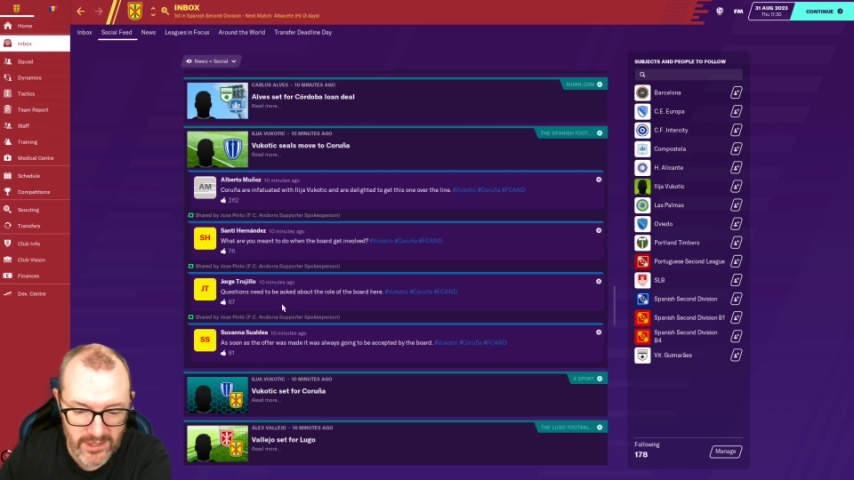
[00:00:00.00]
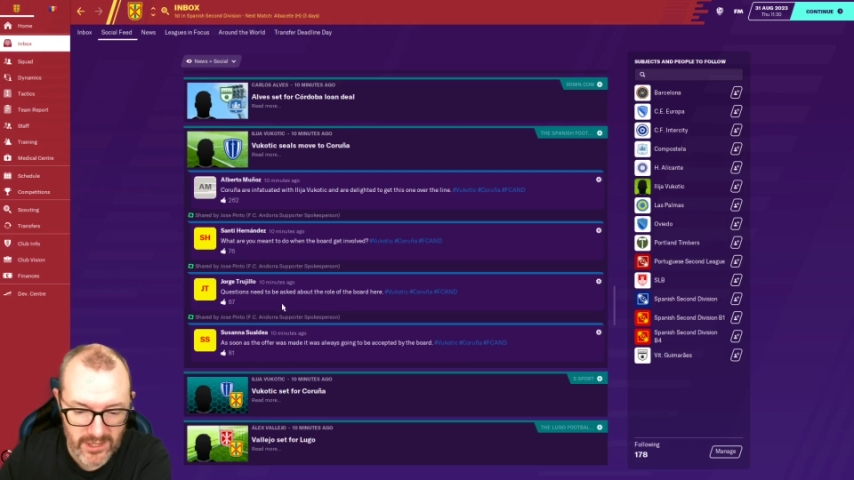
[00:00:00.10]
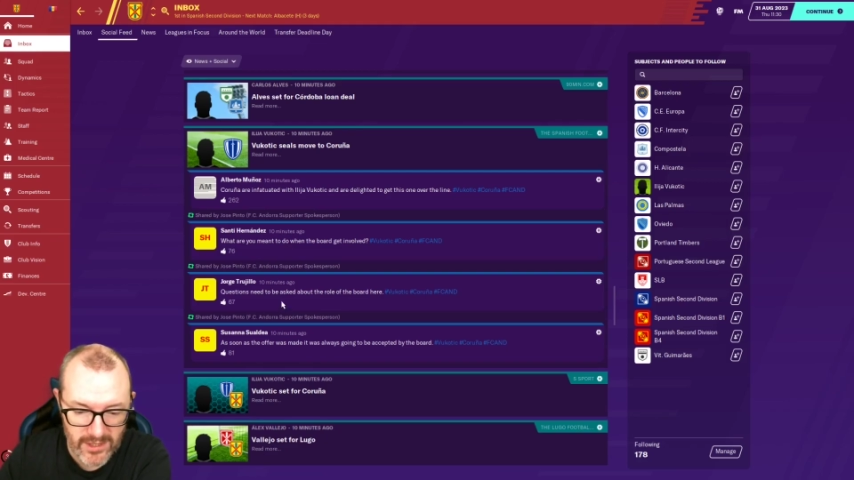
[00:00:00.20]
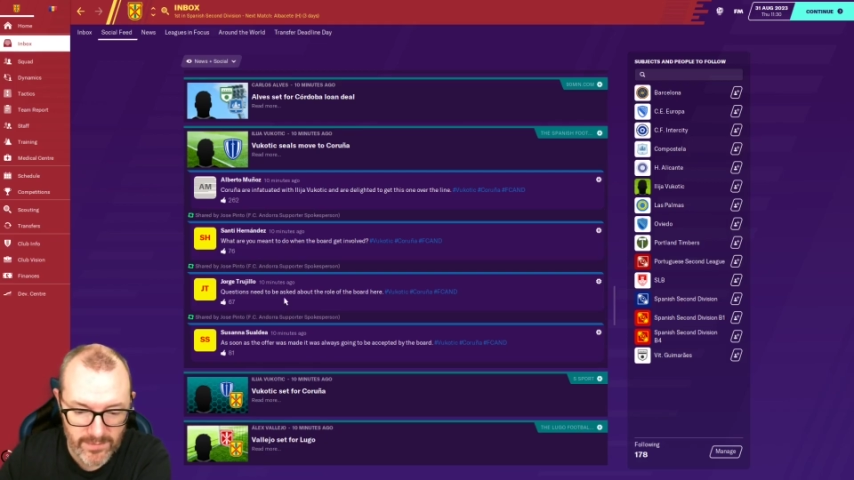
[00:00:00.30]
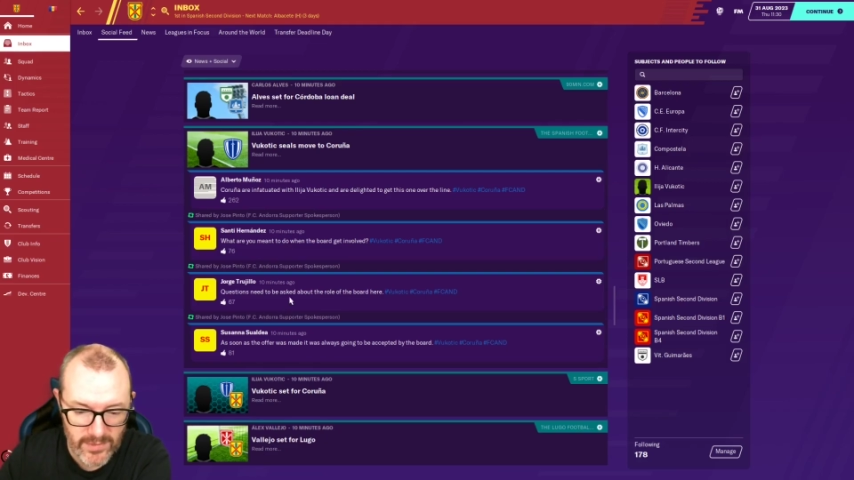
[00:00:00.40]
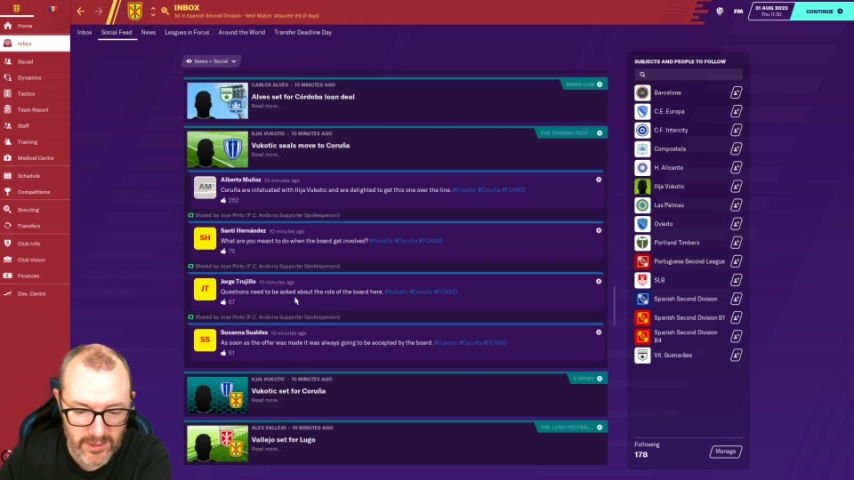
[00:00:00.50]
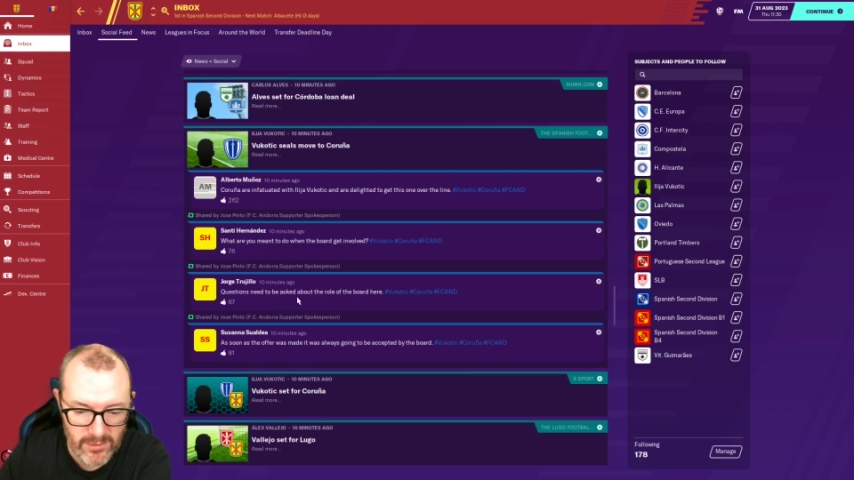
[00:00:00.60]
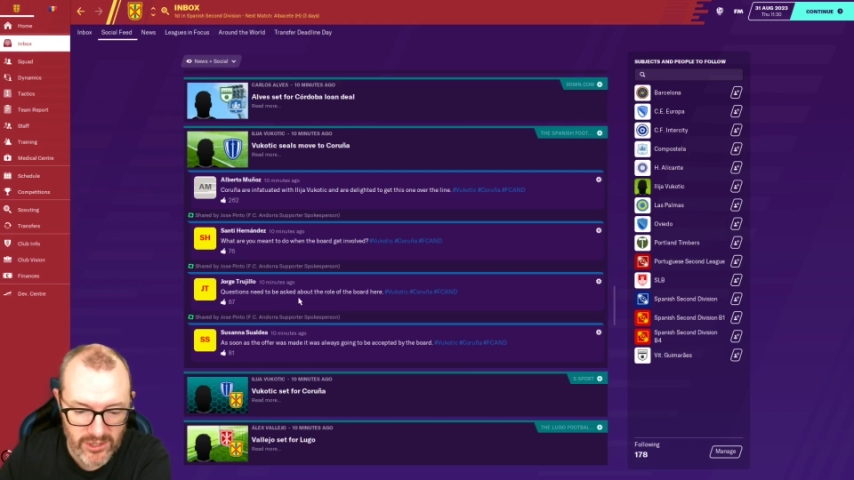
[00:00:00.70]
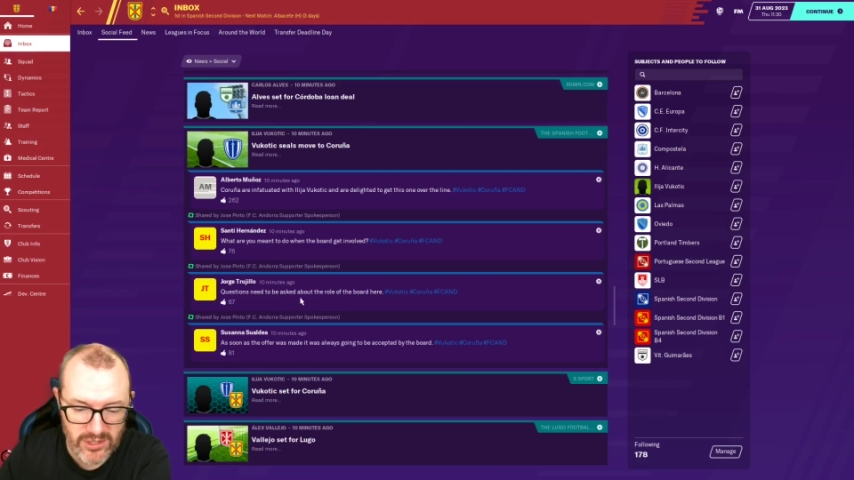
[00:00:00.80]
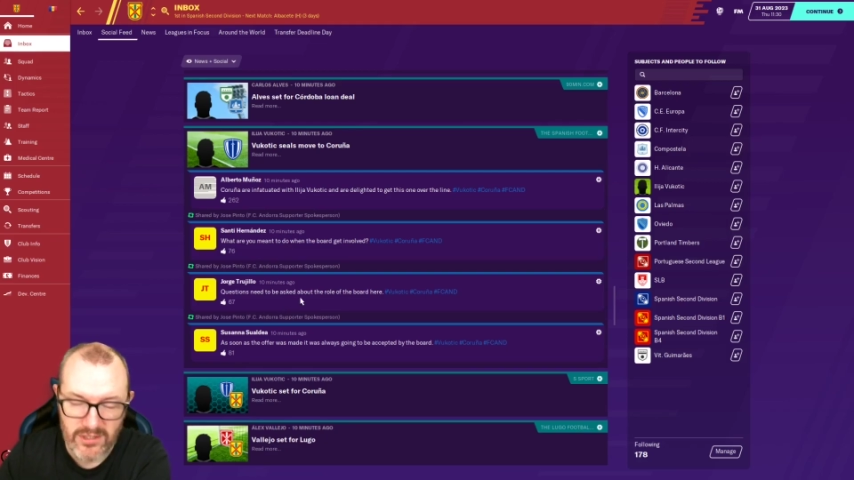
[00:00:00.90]
Yeah,
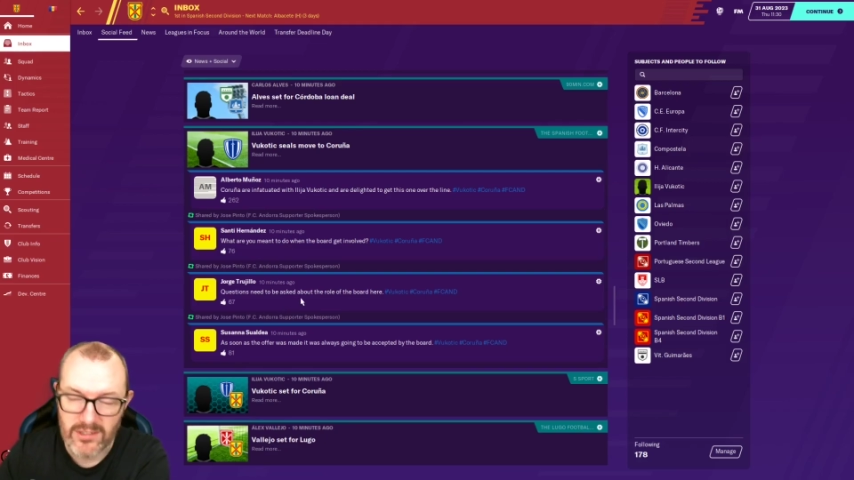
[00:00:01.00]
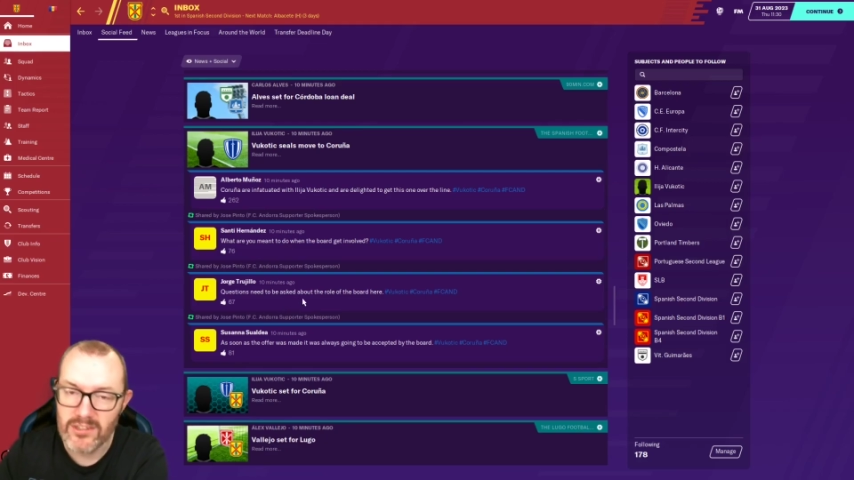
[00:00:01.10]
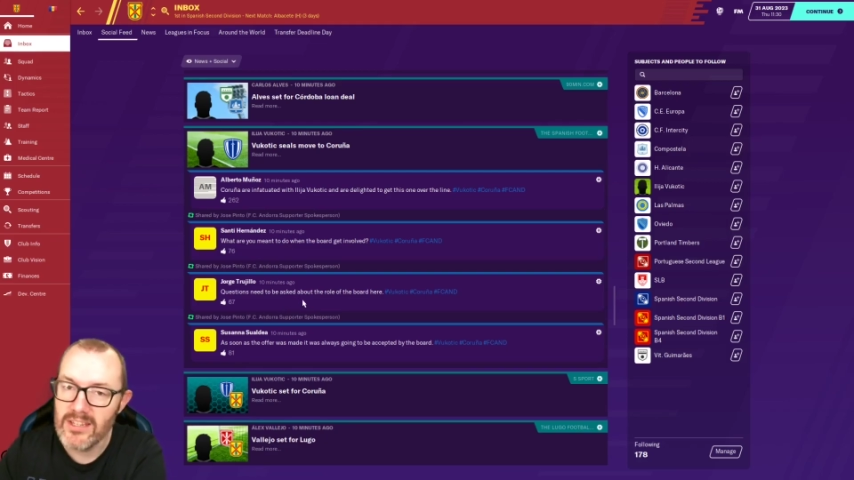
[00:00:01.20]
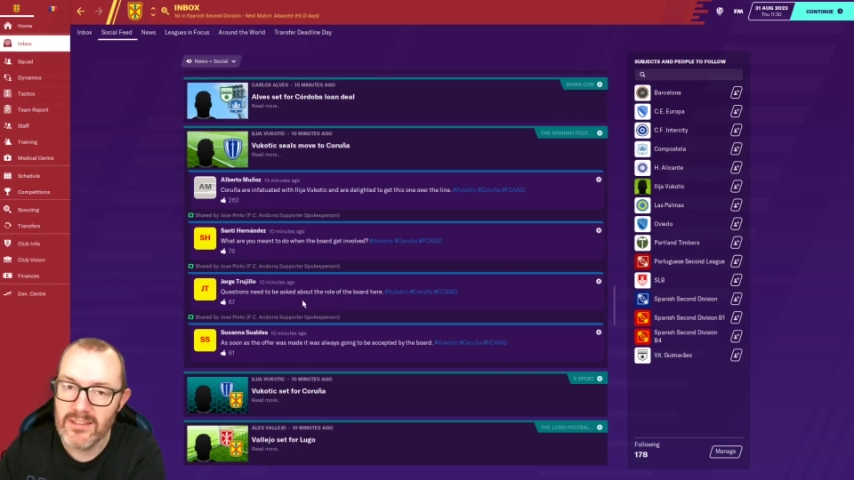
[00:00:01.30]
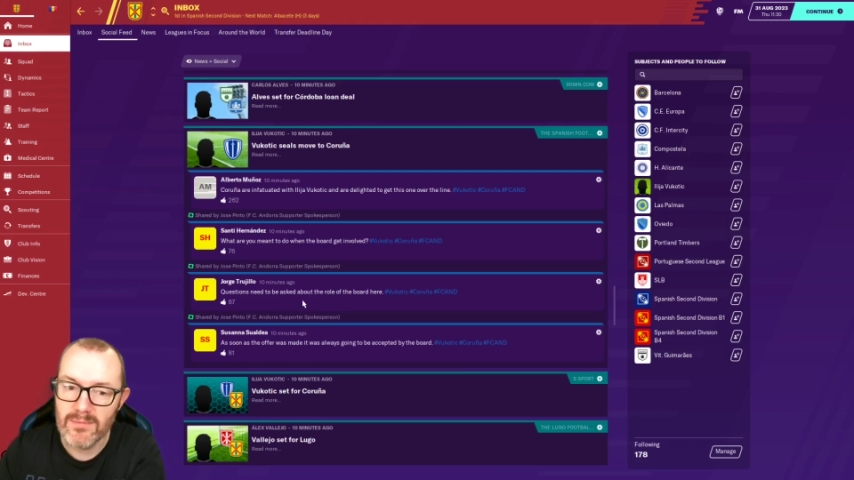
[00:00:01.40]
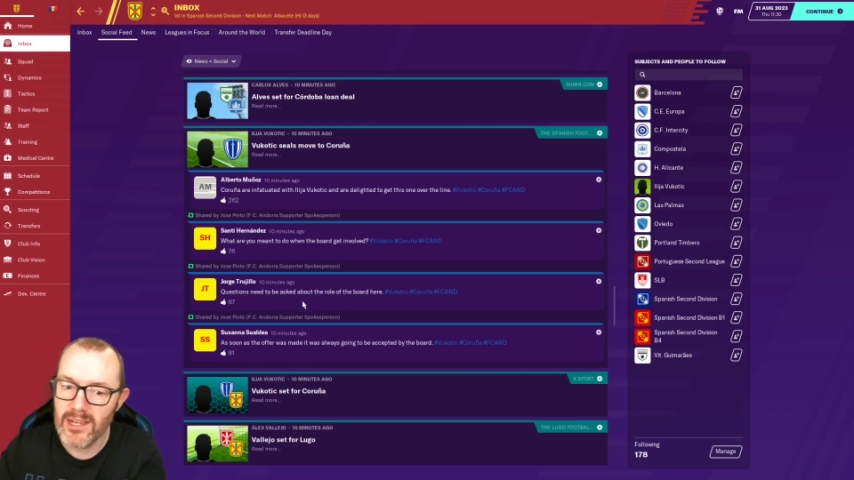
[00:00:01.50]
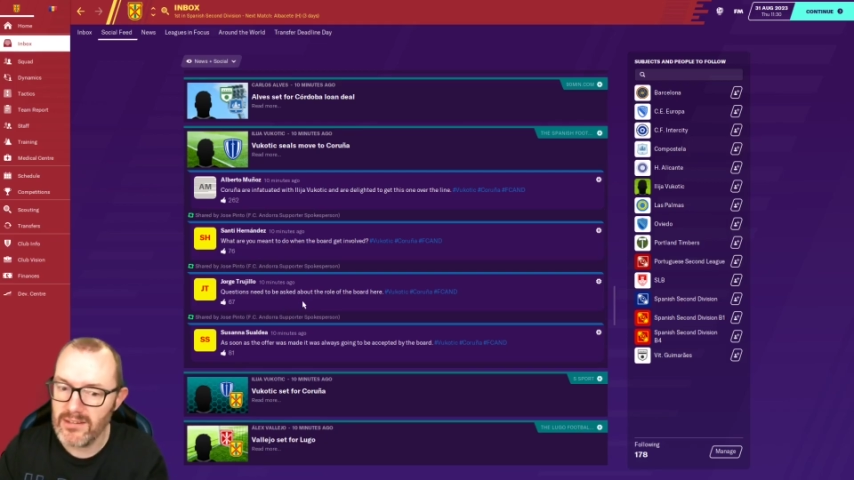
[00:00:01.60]
questions need to be